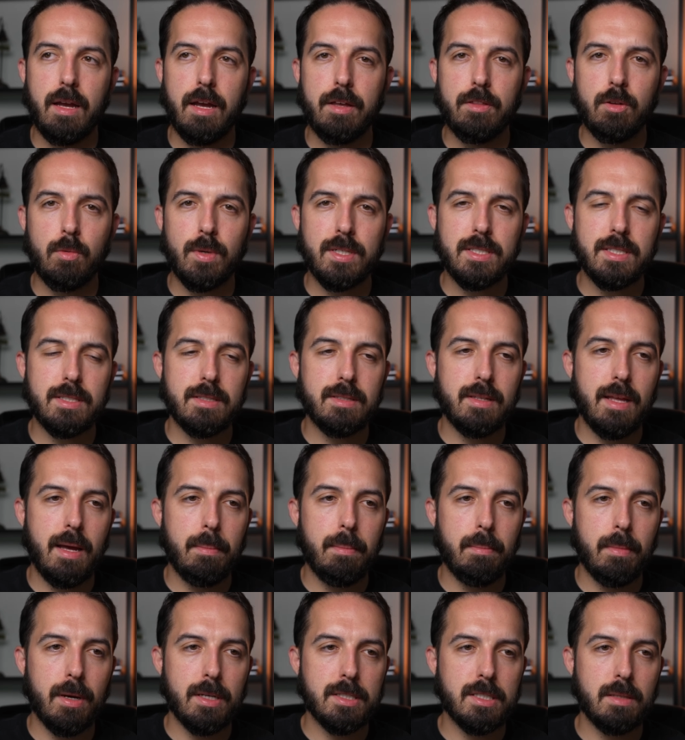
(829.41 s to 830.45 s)
And the reason that
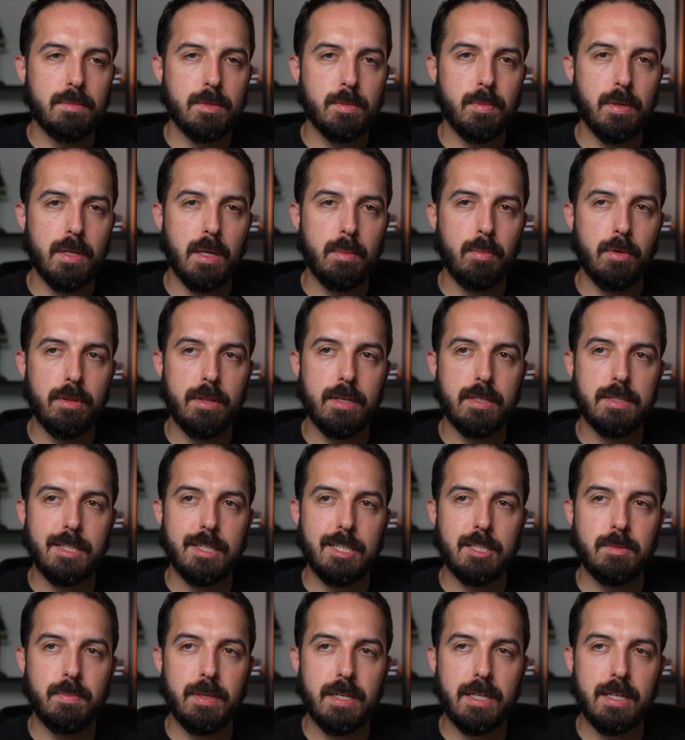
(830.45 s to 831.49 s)
Muslims put up with this
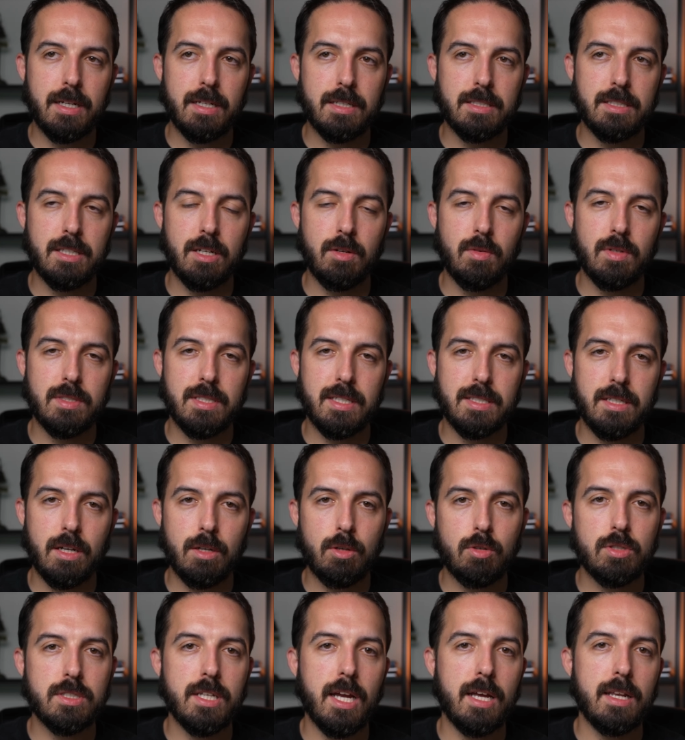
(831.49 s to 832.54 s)
is because there is this
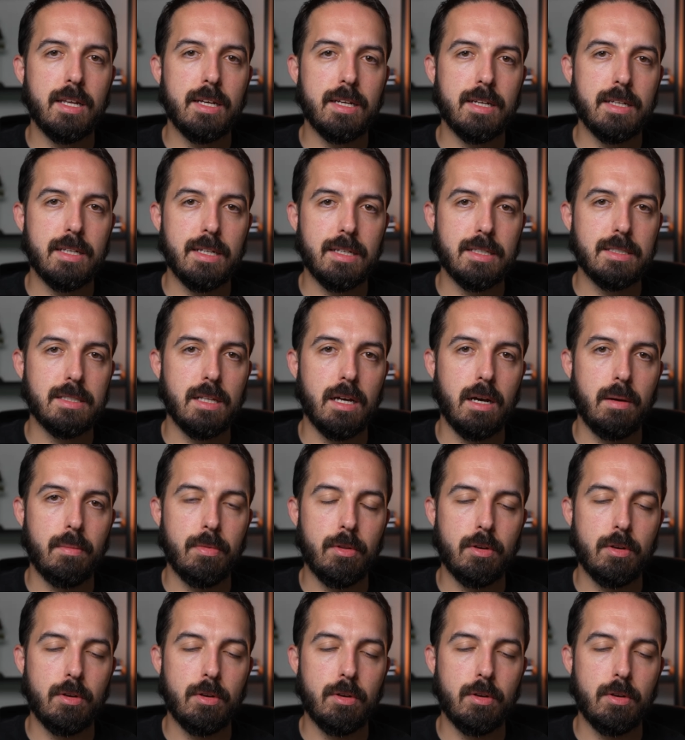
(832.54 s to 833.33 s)
understanding in Islam,